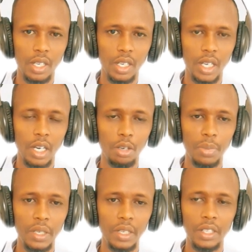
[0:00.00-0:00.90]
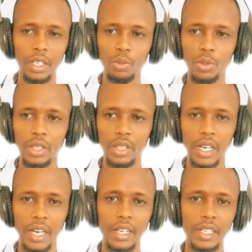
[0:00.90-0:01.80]
I will be dealing with
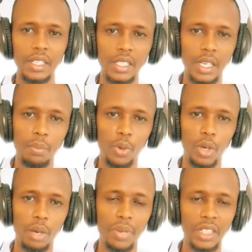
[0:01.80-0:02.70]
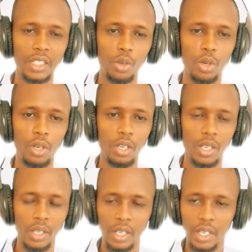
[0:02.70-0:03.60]
an example, a practical
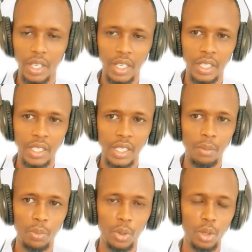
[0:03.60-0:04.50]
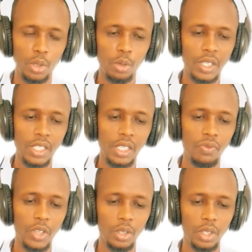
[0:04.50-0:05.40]
example. So what's
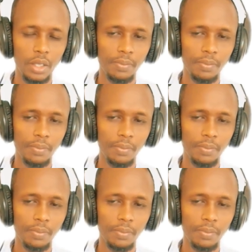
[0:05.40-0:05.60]
inventory?